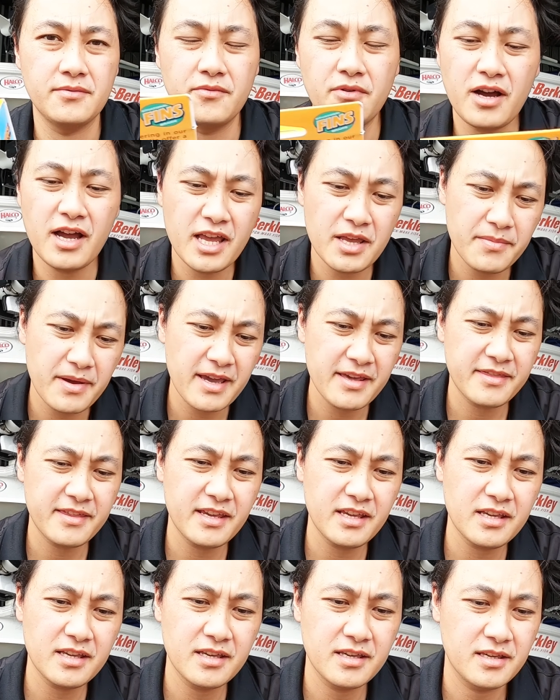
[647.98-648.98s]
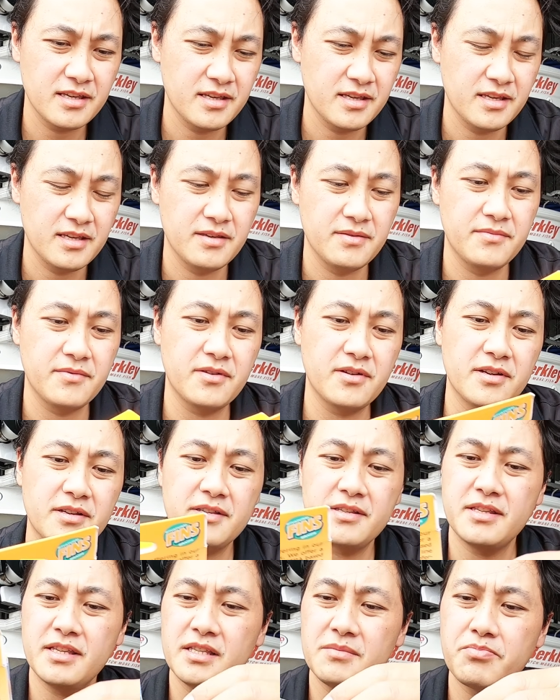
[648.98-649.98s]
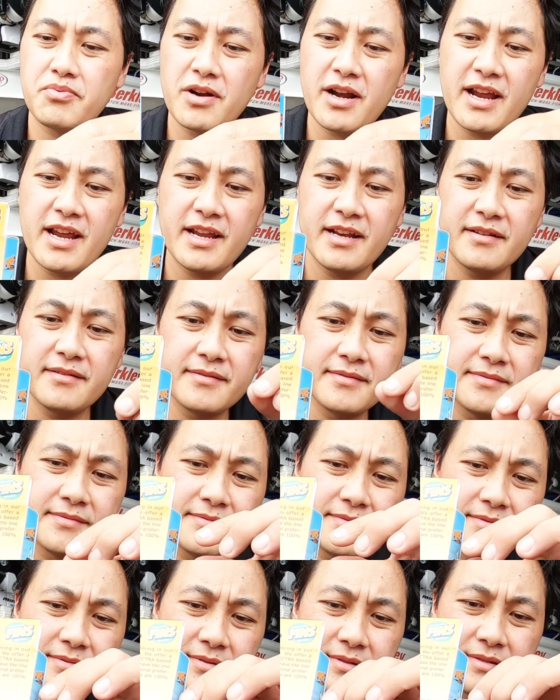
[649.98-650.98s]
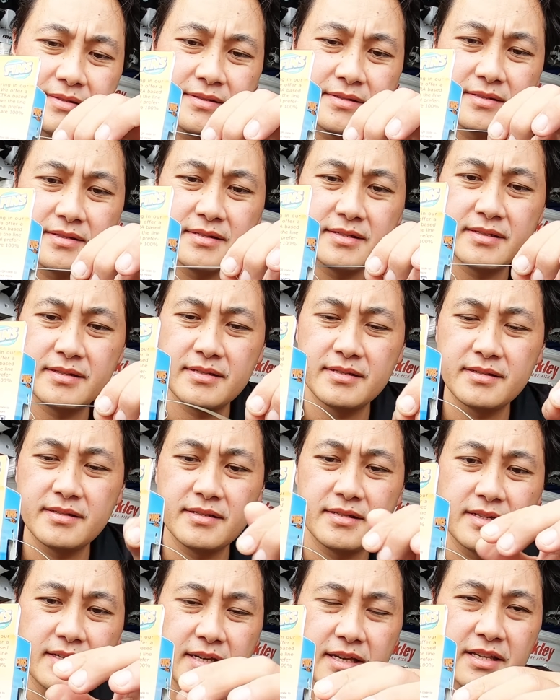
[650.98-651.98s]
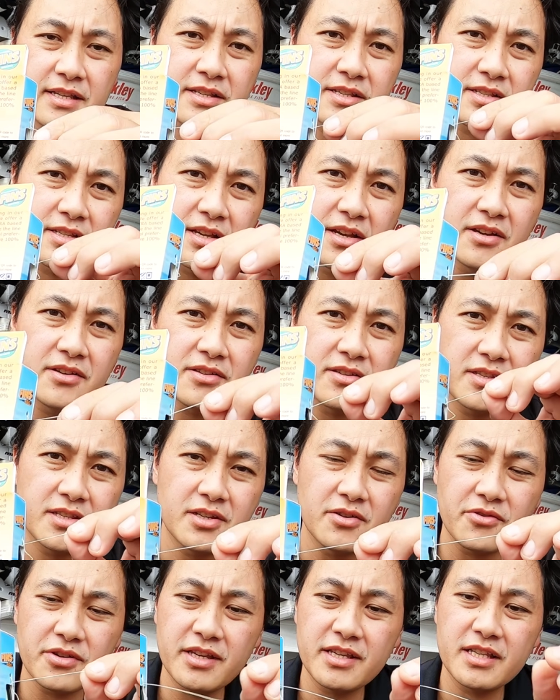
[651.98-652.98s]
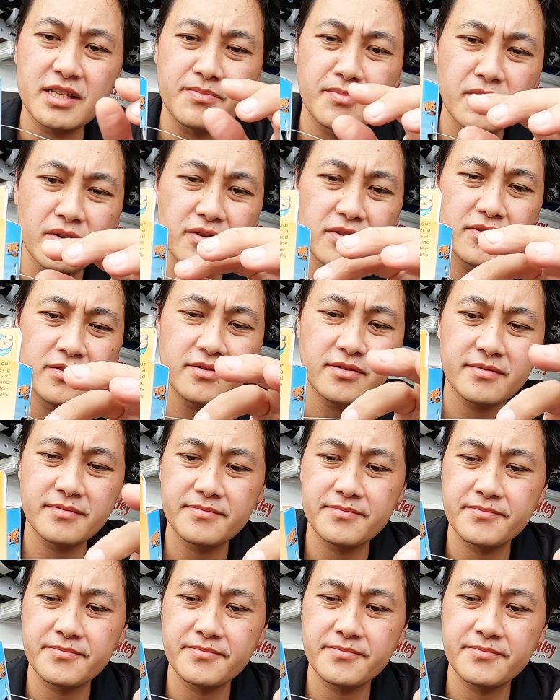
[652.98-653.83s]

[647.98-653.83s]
Why, you may think? Because this braid is so silky smooth